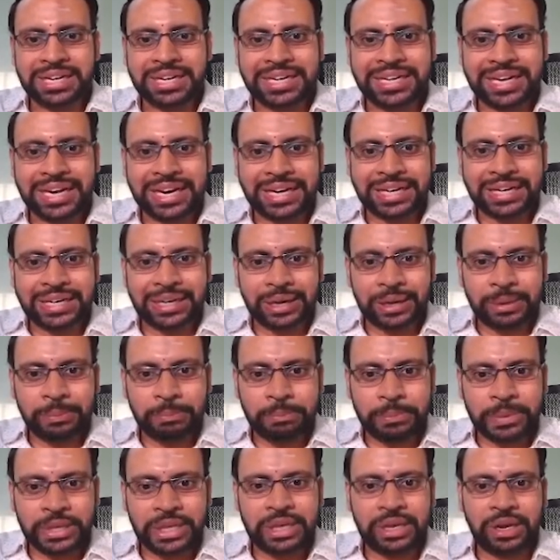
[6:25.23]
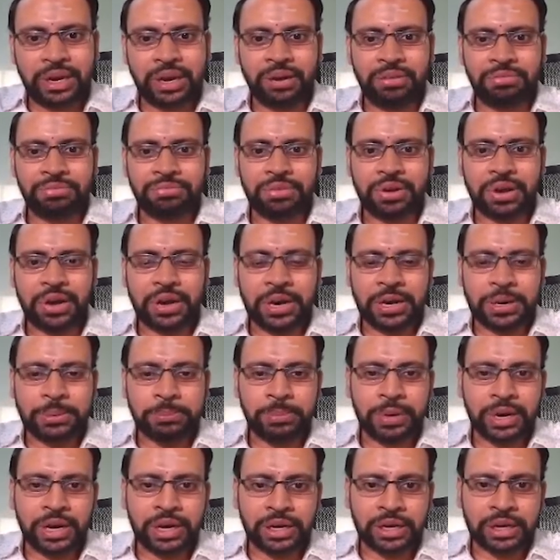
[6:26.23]
delta b of r
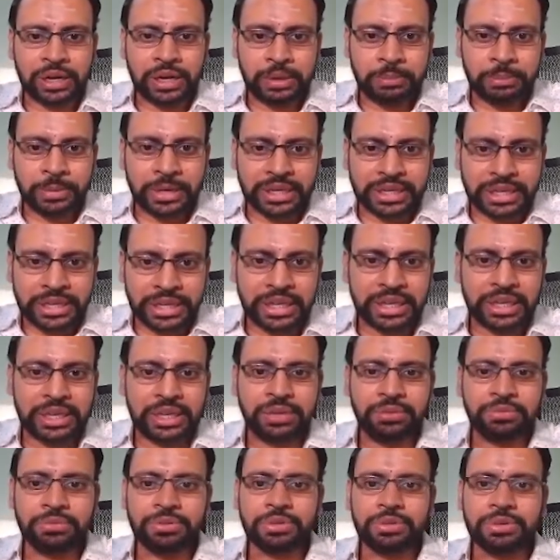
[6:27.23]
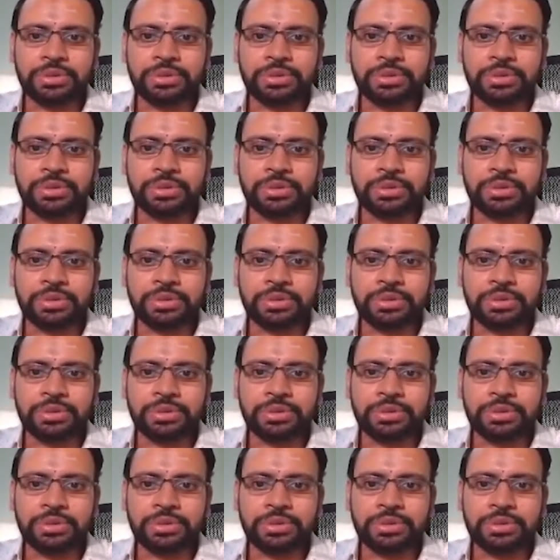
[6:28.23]
bar comma t.